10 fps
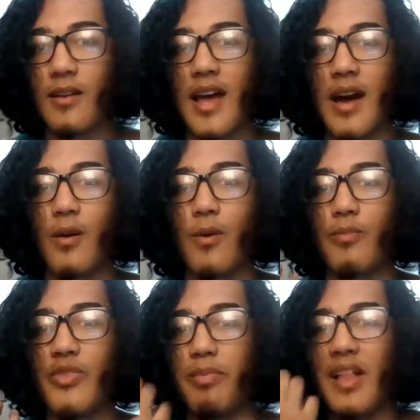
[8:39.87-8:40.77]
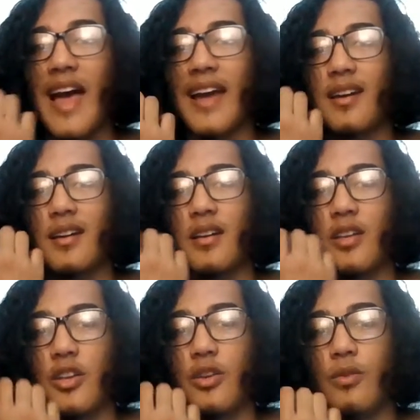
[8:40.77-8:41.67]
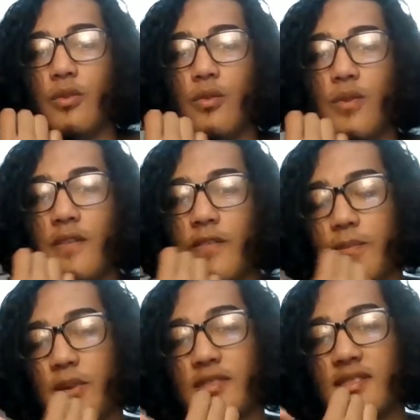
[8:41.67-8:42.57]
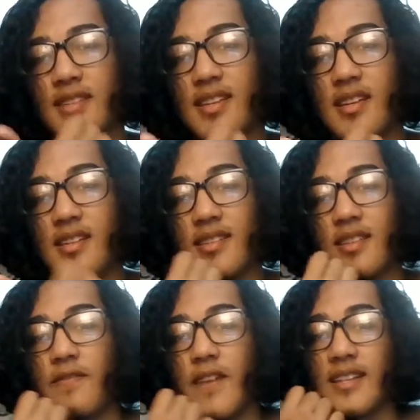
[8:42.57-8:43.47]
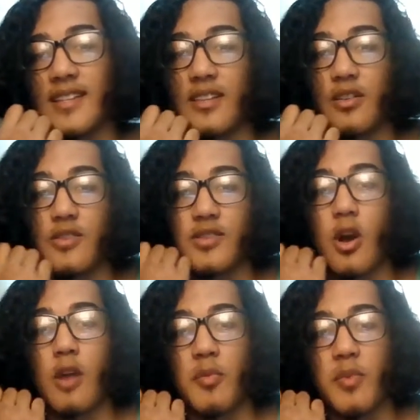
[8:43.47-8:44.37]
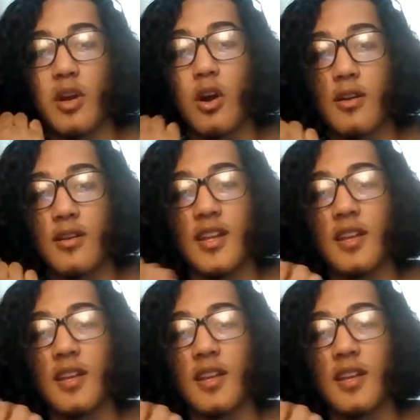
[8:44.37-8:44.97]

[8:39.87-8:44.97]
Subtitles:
How the black hue of a person's skin signifies that they're using armament hardening,